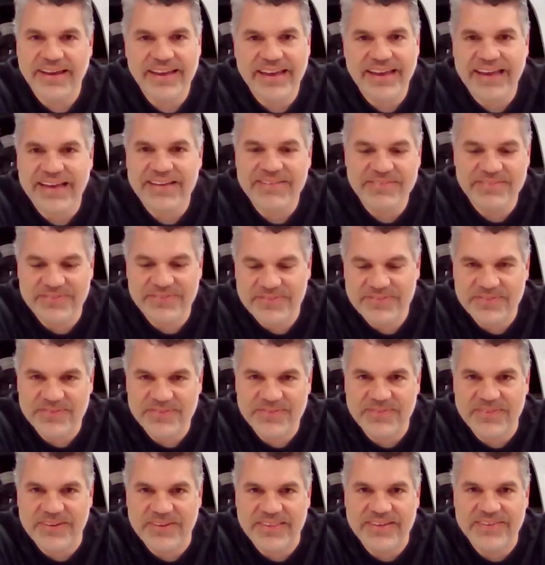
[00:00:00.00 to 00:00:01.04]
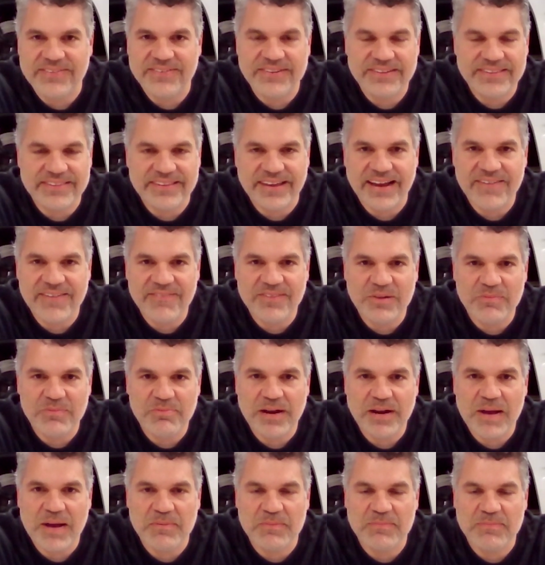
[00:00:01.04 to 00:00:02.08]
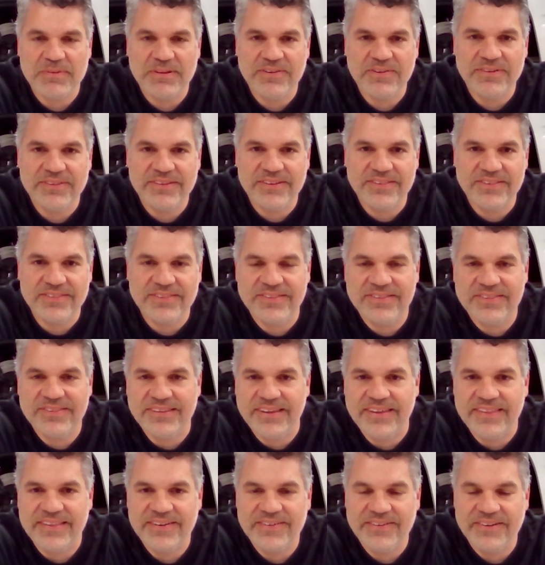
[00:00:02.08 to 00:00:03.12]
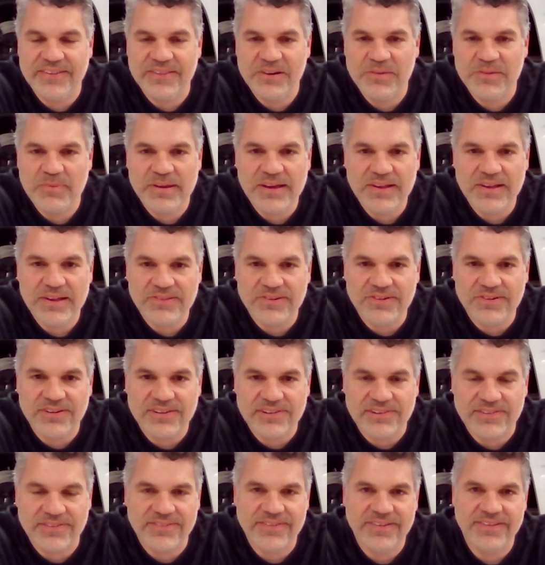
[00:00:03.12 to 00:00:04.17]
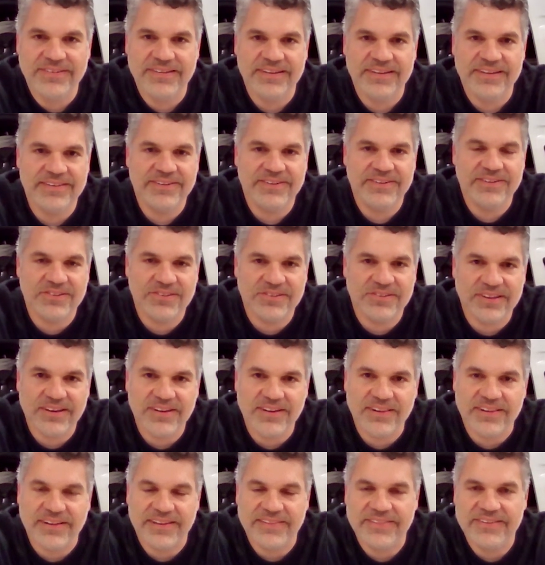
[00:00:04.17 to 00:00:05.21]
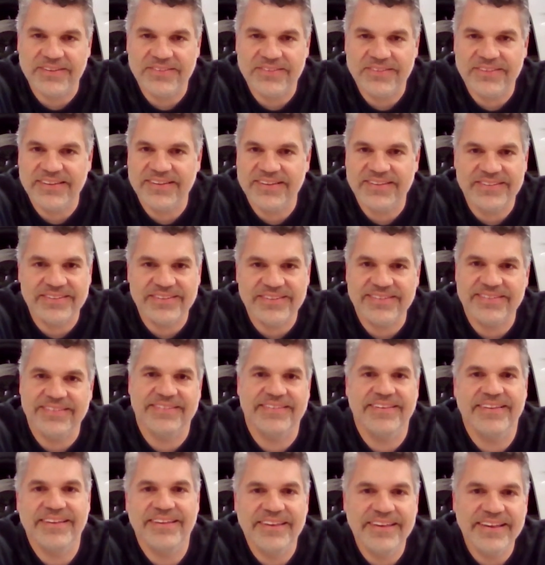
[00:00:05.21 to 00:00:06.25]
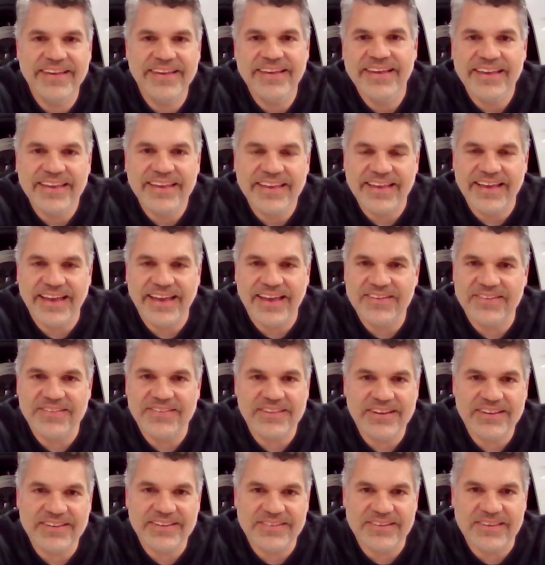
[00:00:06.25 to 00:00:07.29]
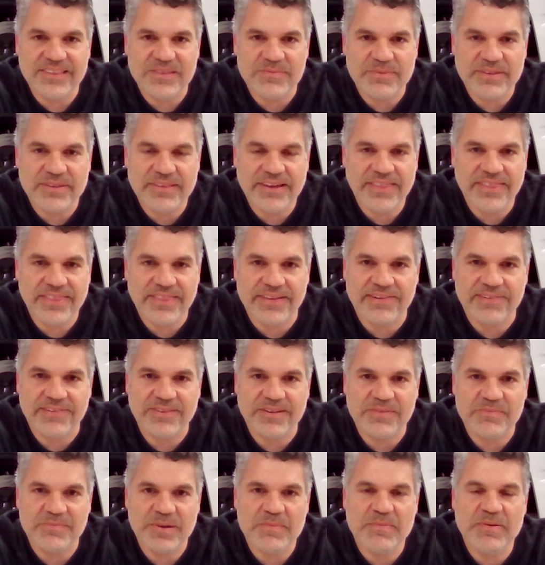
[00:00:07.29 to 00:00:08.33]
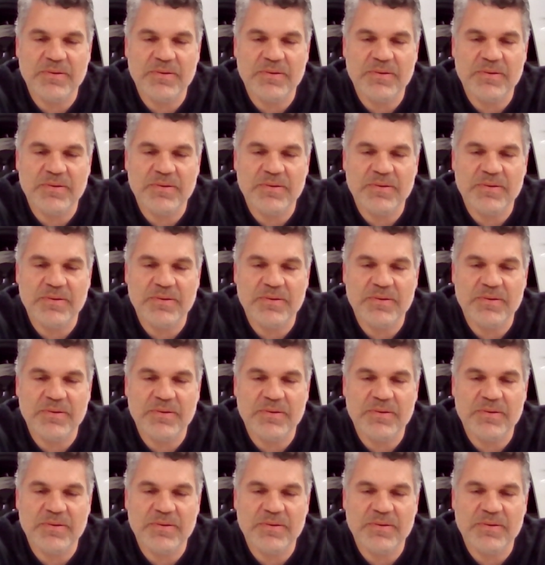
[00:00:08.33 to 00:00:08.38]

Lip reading: have, I have no problem doing an OBS talk or C10 talk sale on these things because I just like seeing them get out of there. So maybe